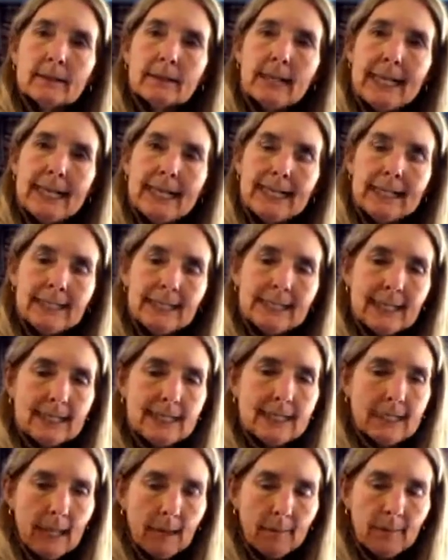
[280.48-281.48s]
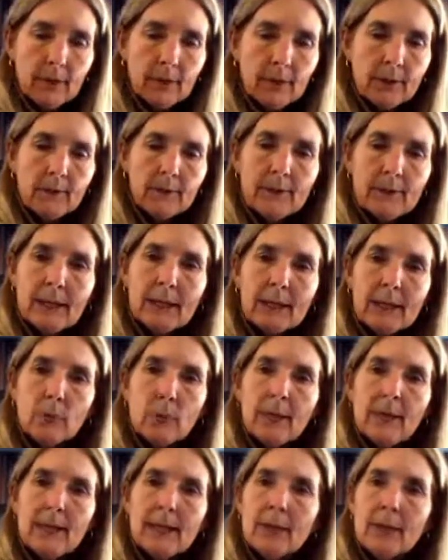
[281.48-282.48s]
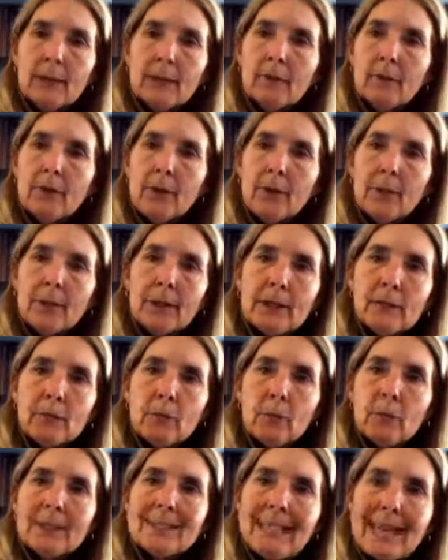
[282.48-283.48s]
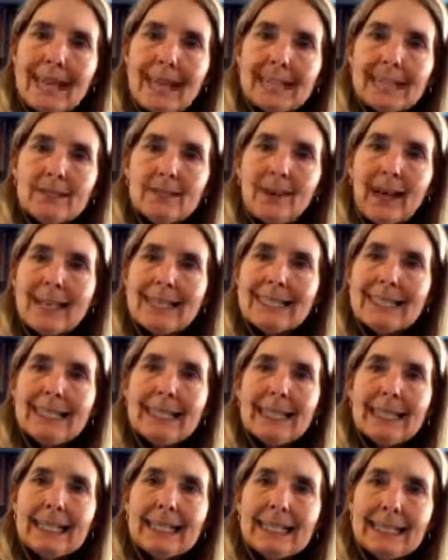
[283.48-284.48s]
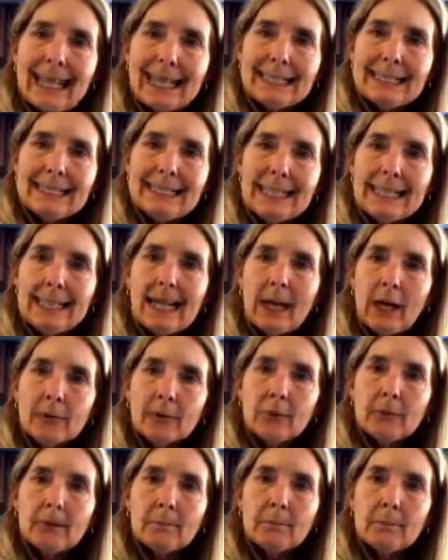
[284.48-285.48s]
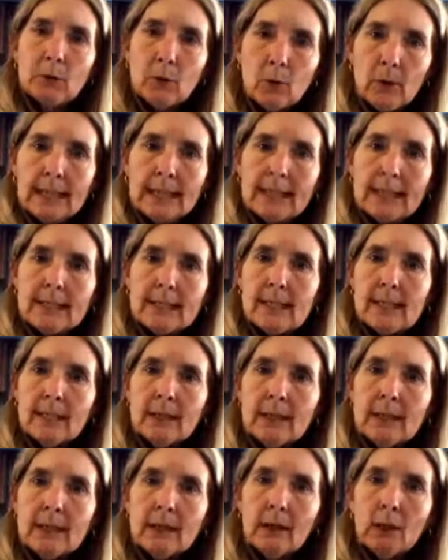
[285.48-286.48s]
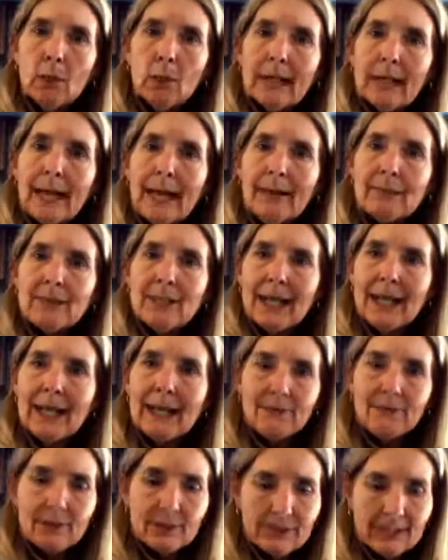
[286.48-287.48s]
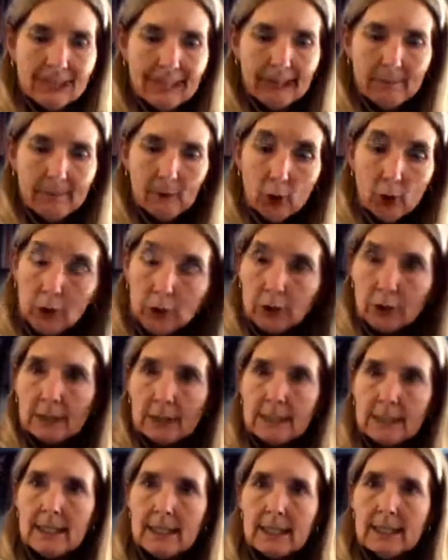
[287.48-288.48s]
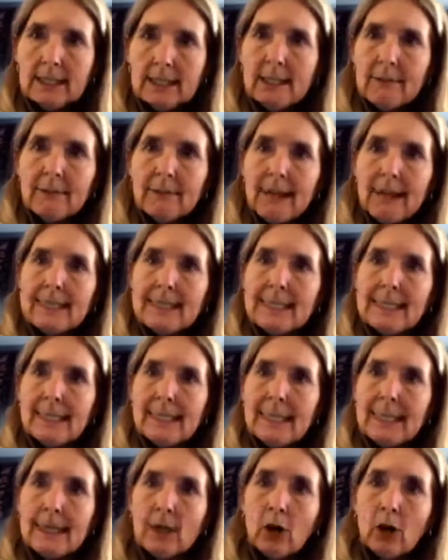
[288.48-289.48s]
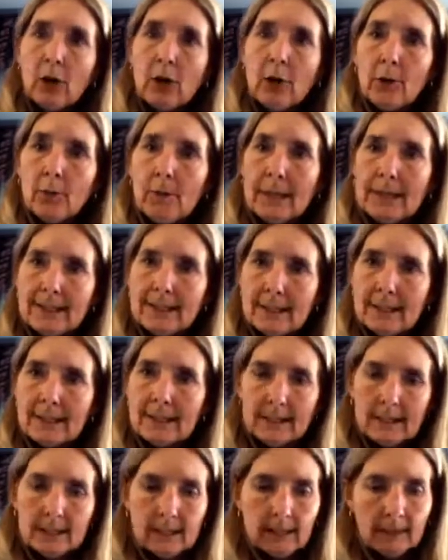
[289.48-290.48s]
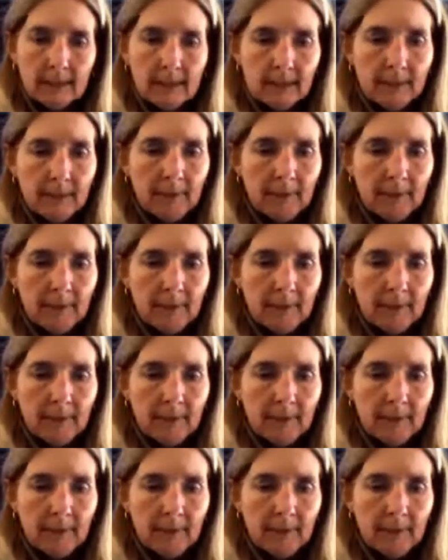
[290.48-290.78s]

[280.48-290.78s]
late in December, and within 3 or 4 days vaccinated 1,900 employees. We have to have the same urgency to vaccinate our residents.